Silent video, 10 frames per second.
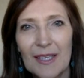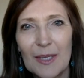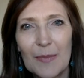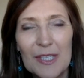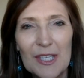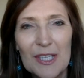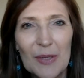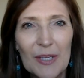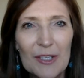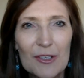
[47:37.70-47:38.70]
It'd be
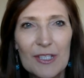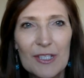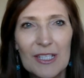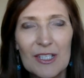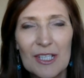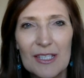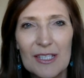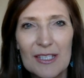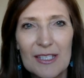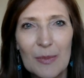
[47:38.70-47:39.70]
so interesting just
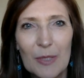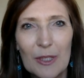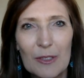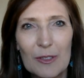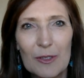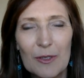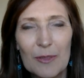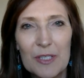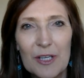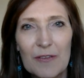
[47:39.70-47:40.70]
to see what those
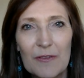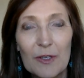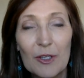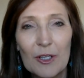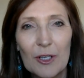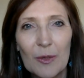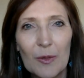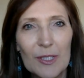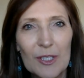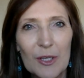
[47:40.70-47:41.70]
scripts are for her, or
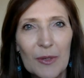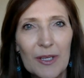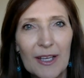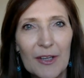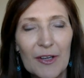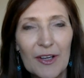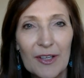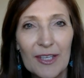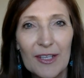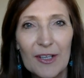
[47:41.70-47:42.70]
what's going on
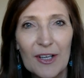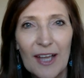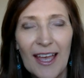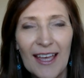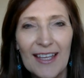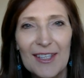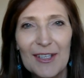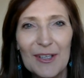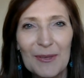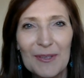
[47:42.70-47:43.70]
in her head, you
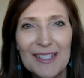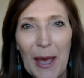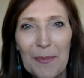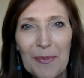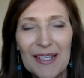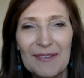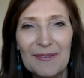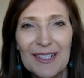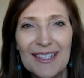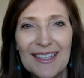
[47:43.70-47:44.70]
know, what's
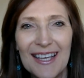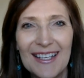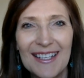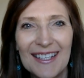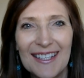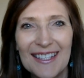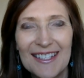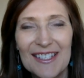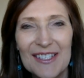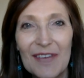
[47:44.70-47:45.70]
happening when that
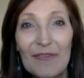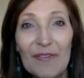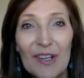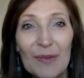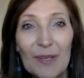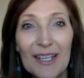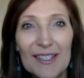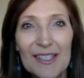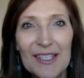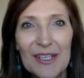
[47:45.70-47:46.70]
discomfort, what
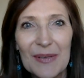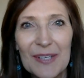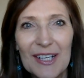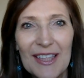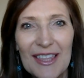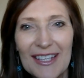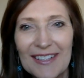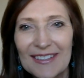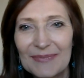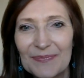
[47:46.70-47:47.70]
else is going on there?